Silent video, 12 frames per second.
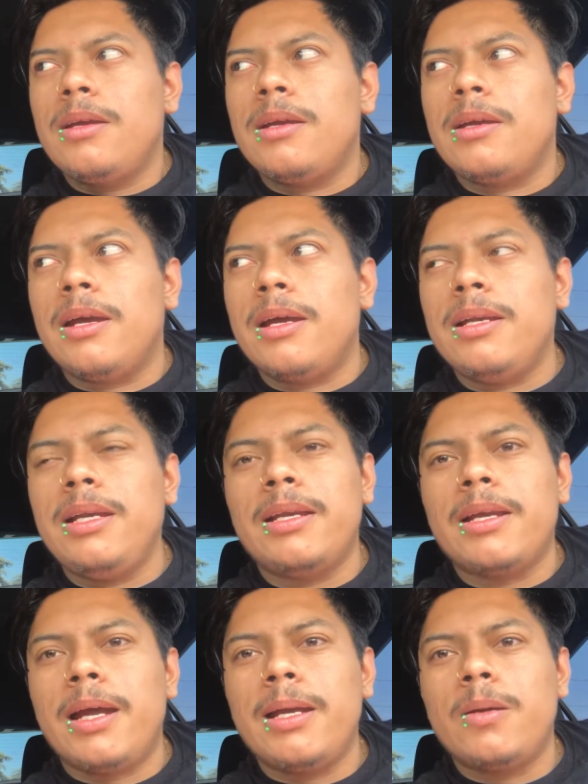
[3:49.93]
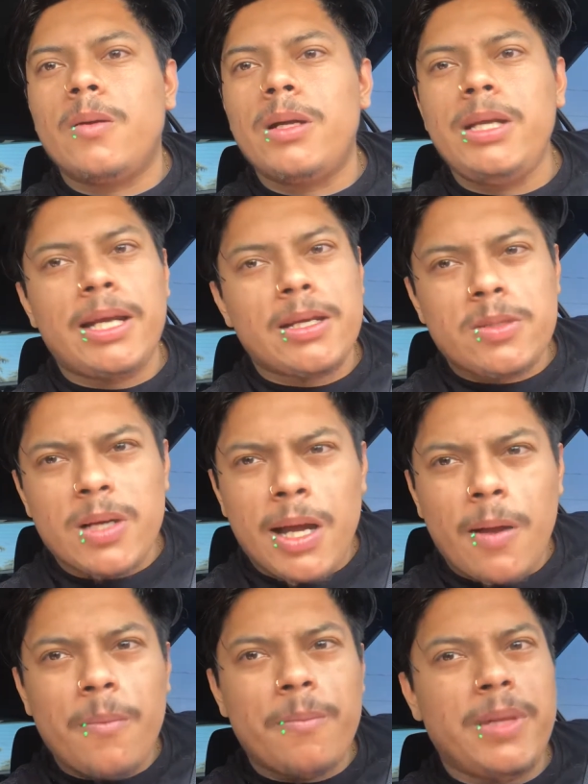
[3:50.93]
And I know I need extra
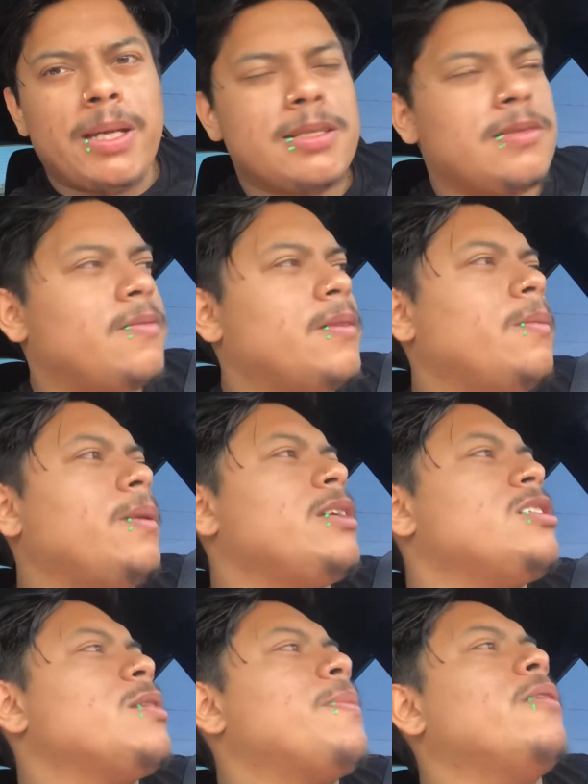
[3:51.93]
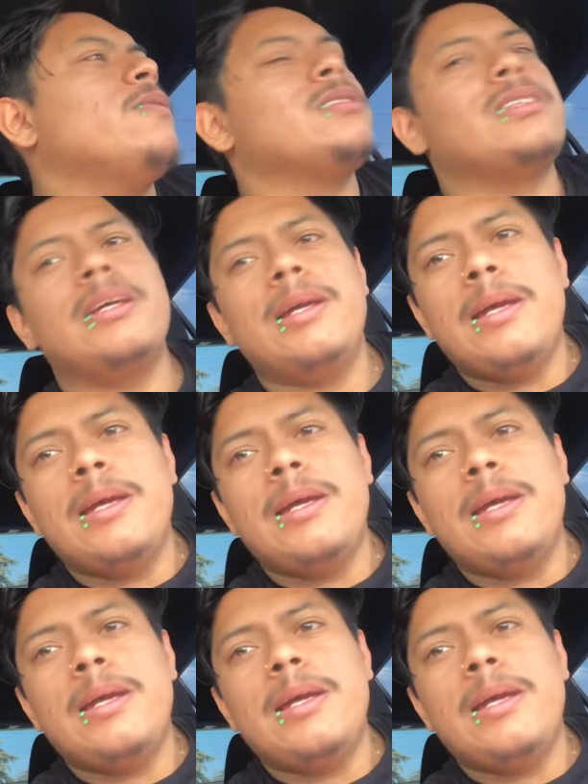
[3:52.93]
help because of the relationship I was